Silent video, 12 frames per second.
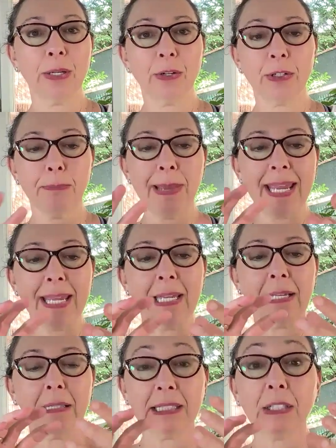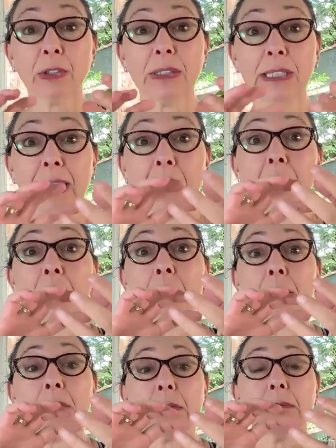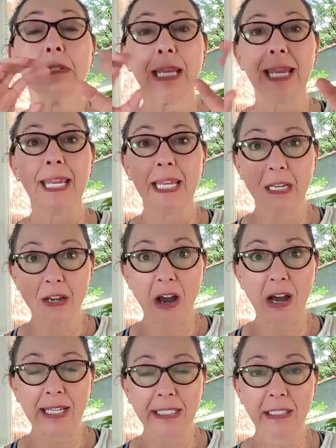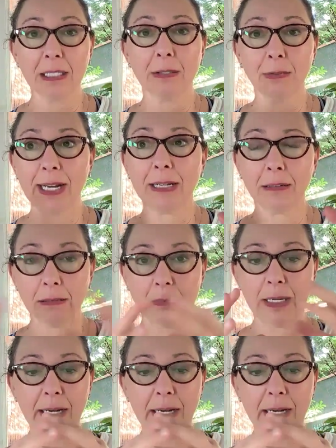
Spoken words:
We were making literally taking knots, right?